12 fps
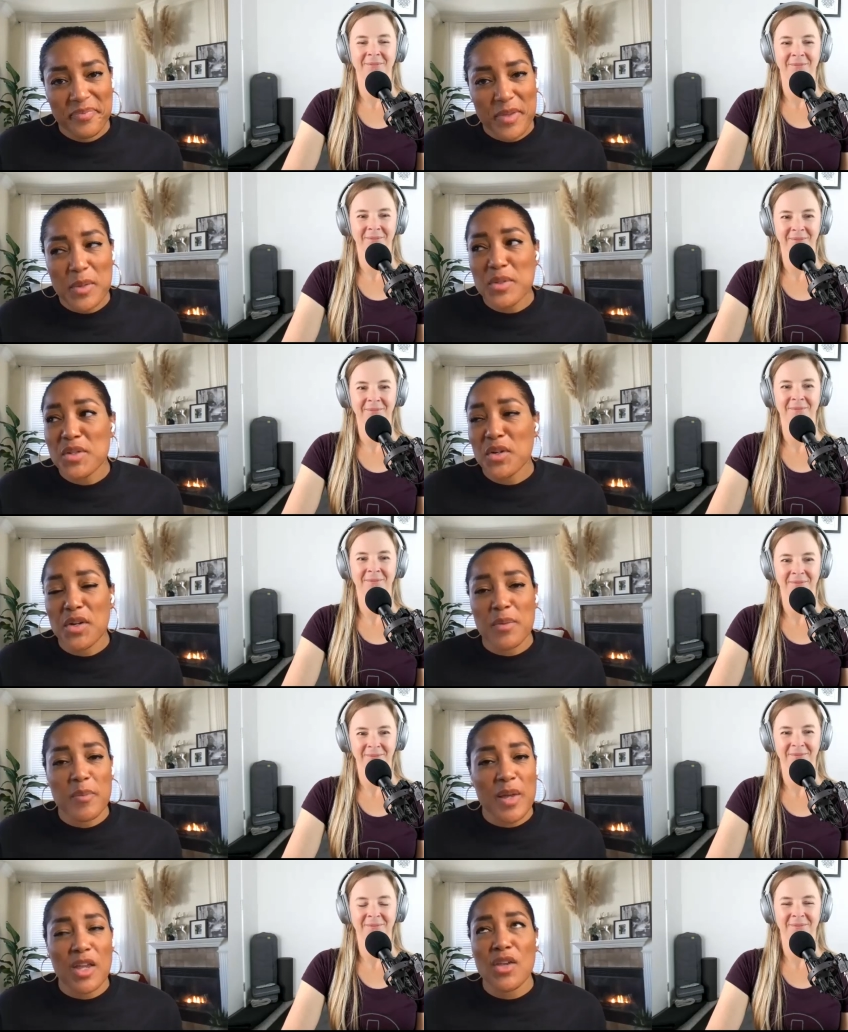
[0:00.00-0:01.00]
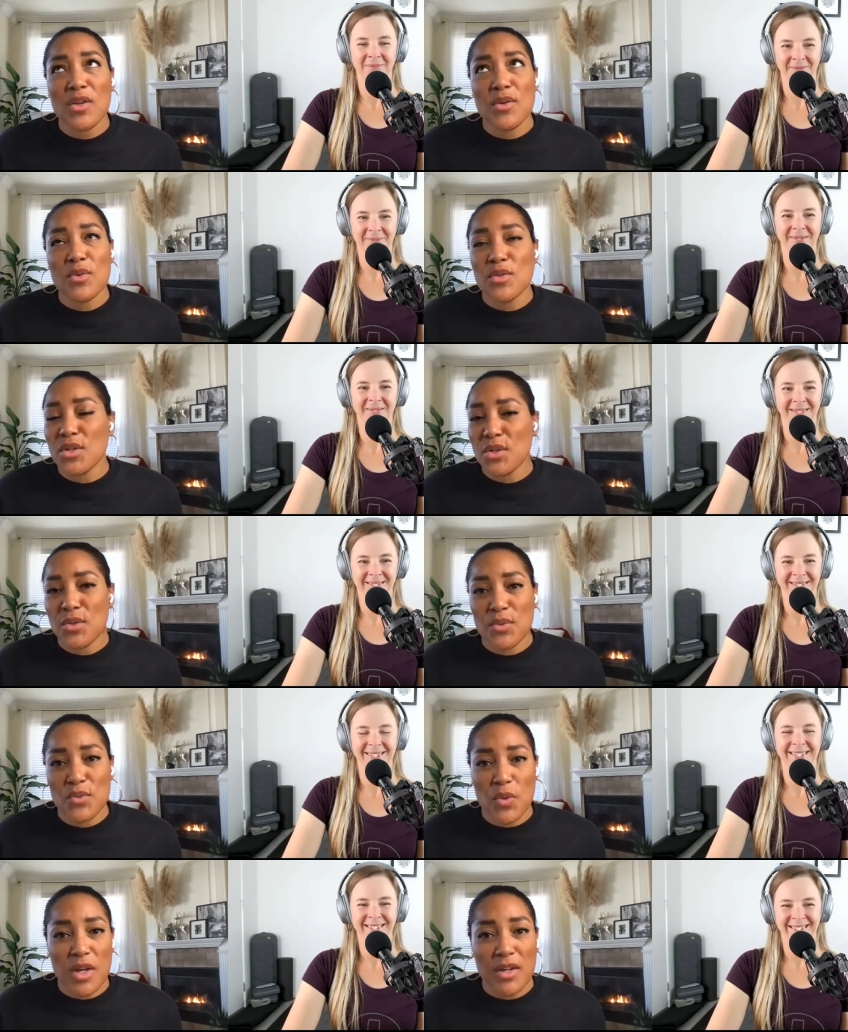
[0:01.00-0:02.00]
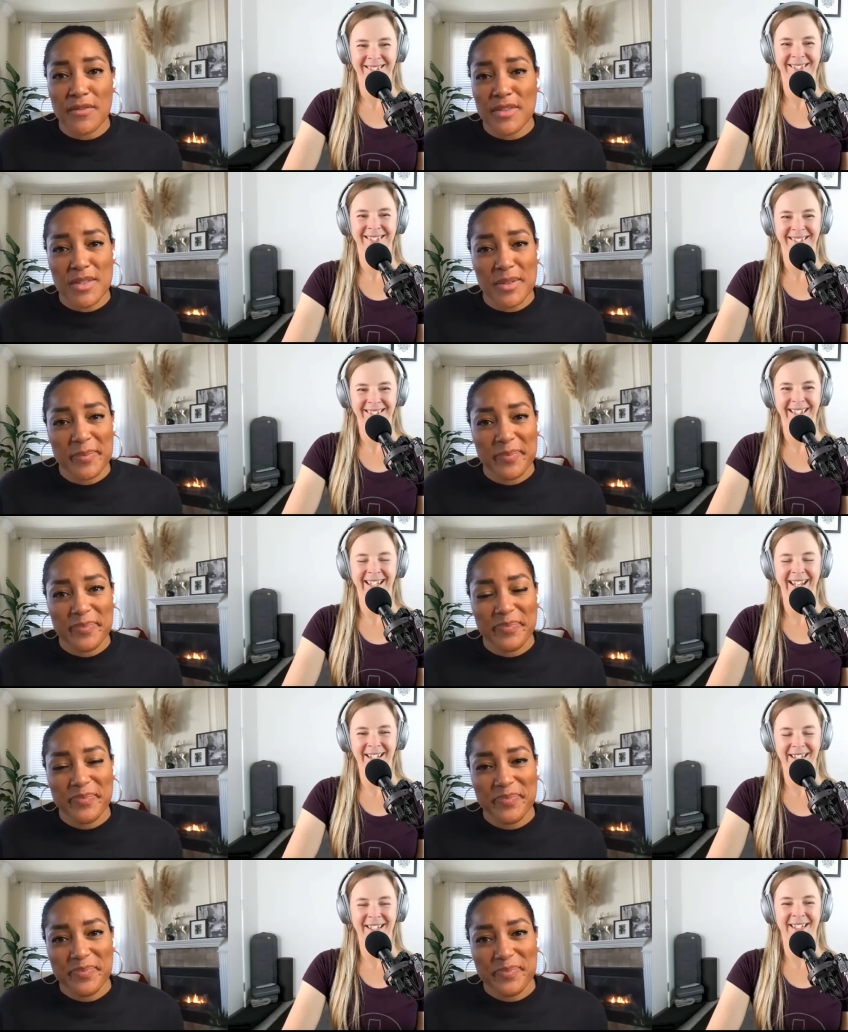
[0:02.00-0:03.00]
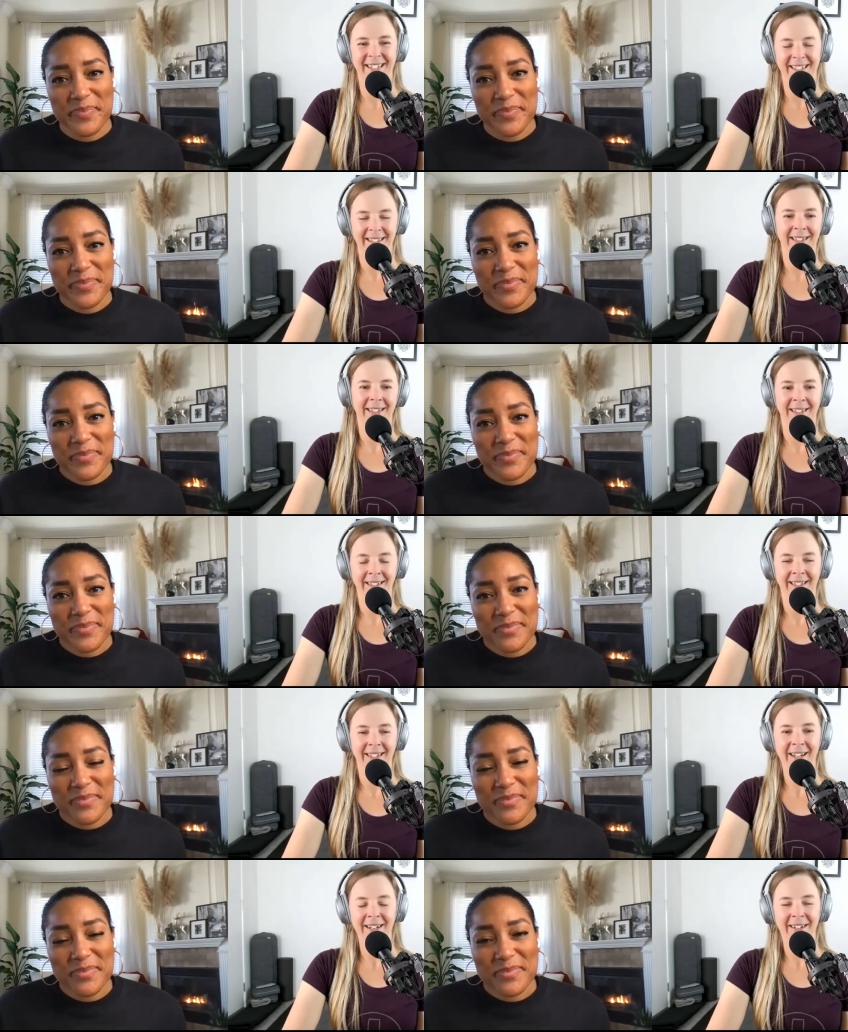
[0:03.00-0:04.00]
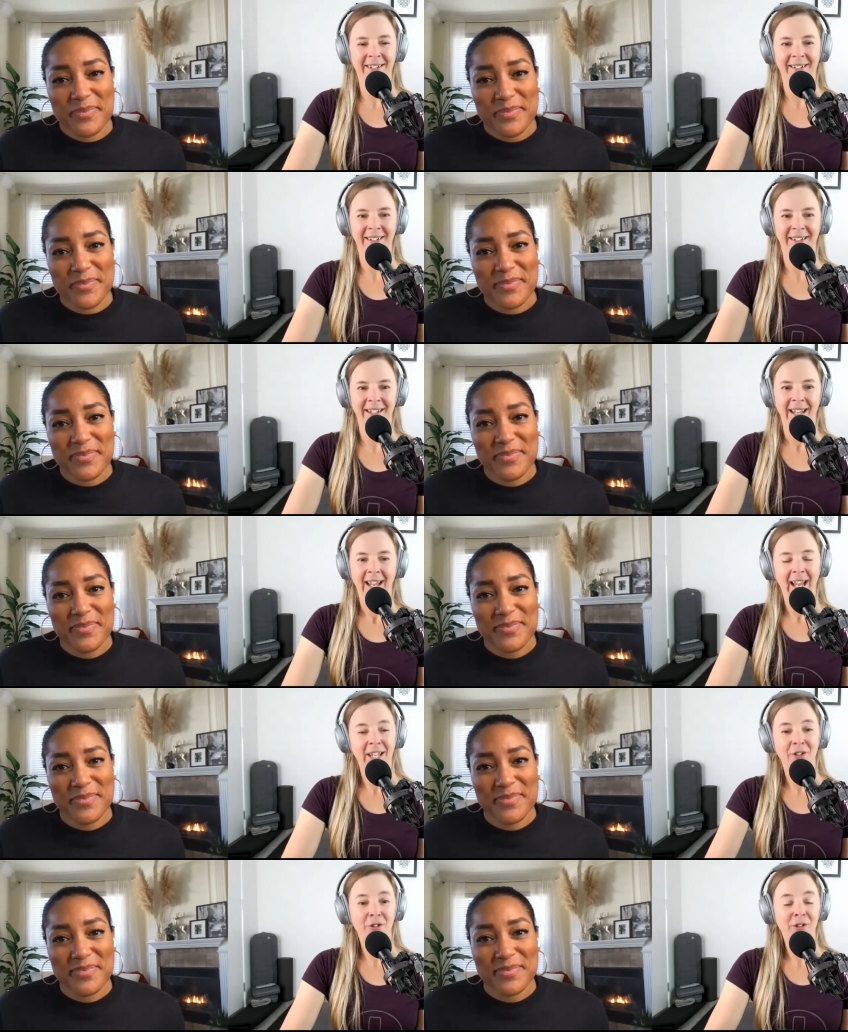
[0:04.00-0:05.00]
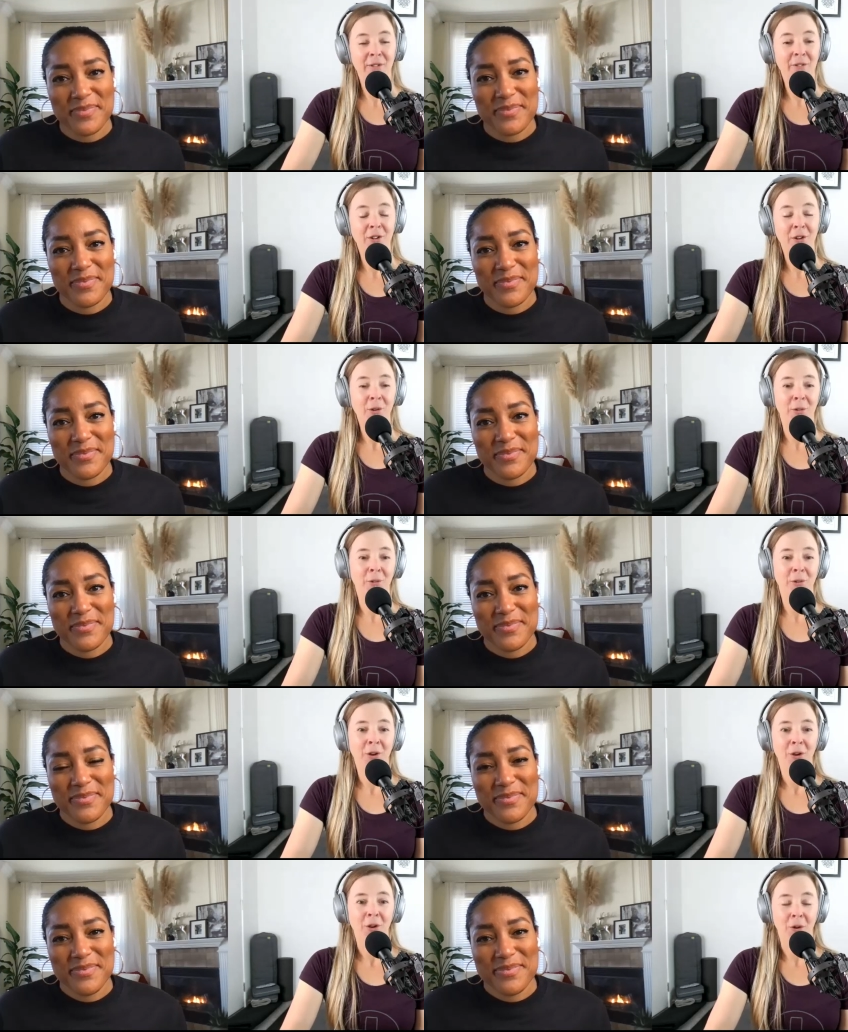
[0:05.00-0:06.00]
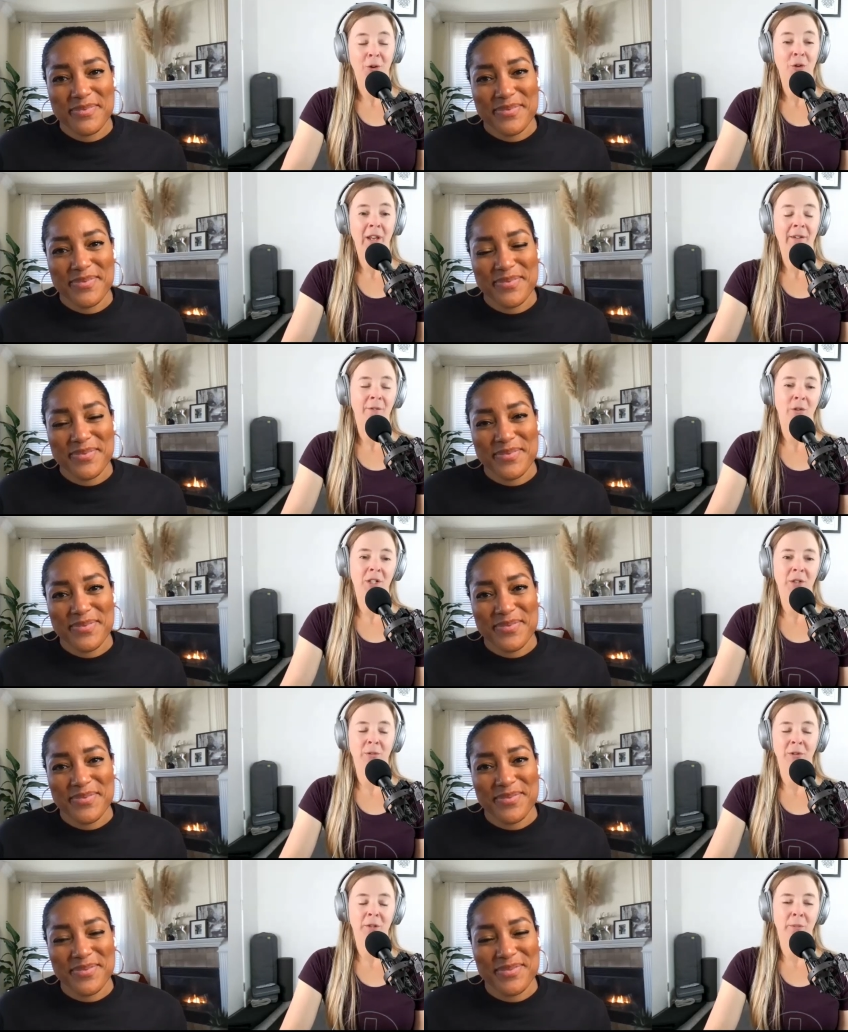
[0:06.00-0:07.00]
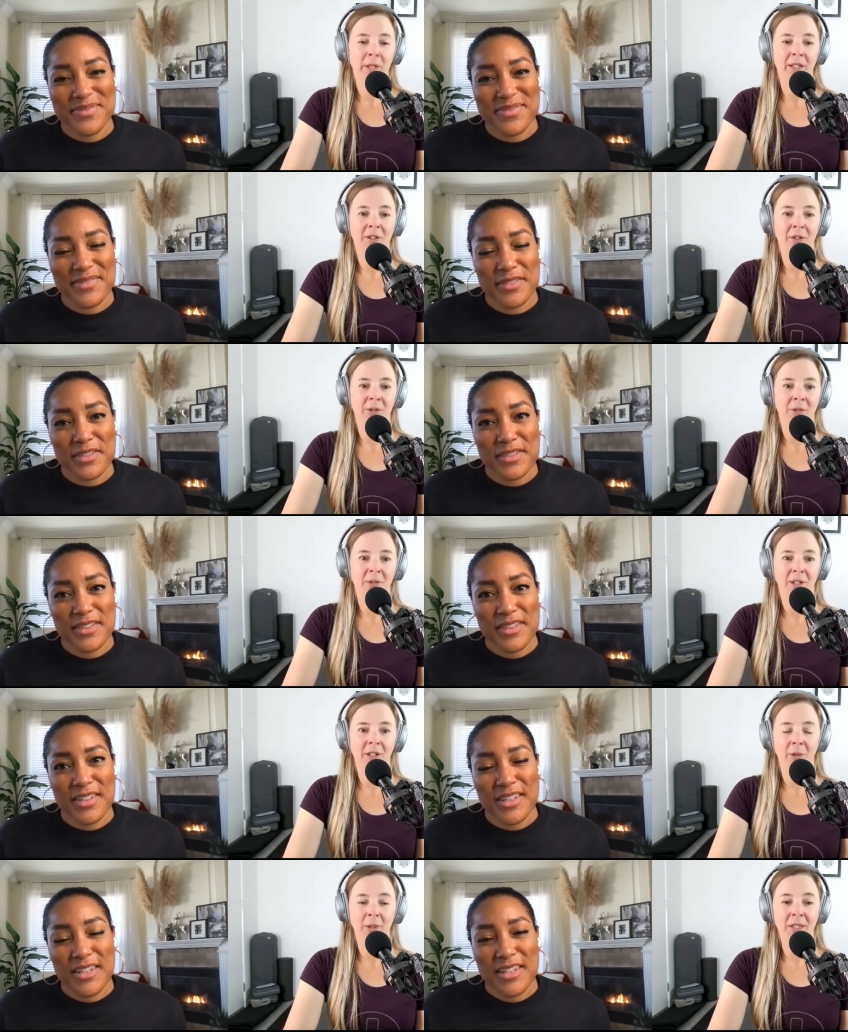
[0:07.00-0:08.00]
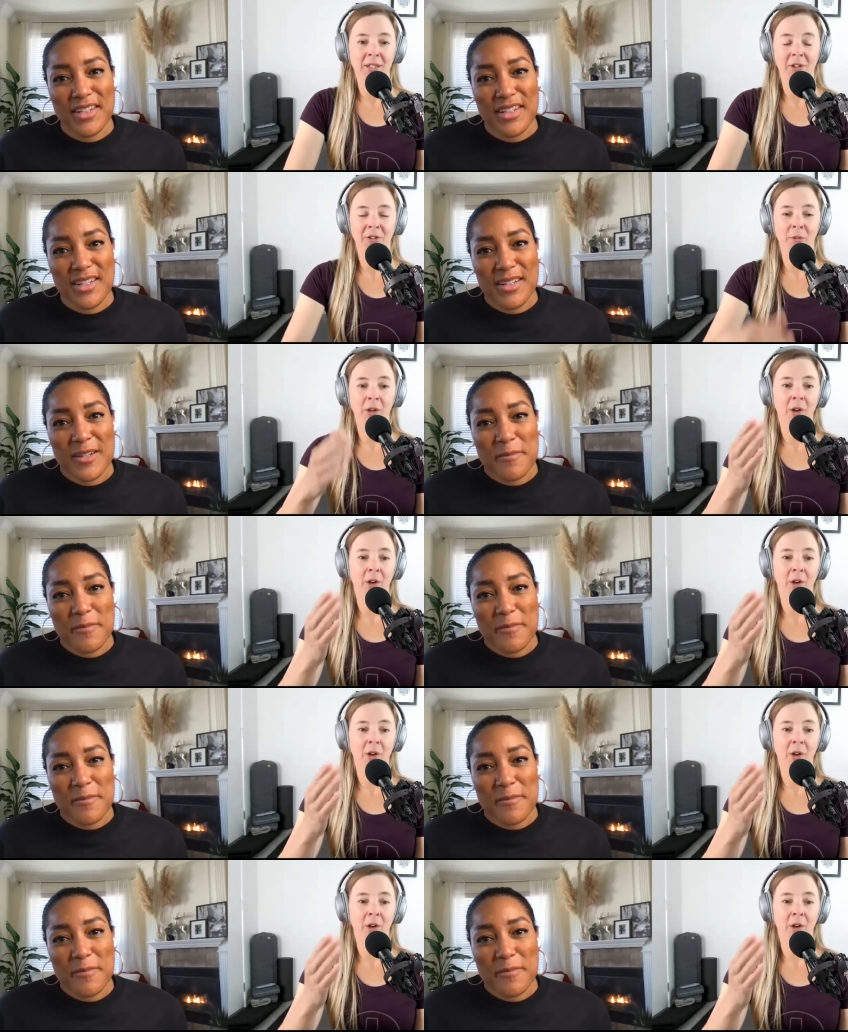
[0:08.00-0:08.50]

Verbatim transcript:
Speaker 1: Those are going to make huge, huge waves.
Speaker 2: Yes. Yeah. And you never know who that voice will speak to. You know, it's not that we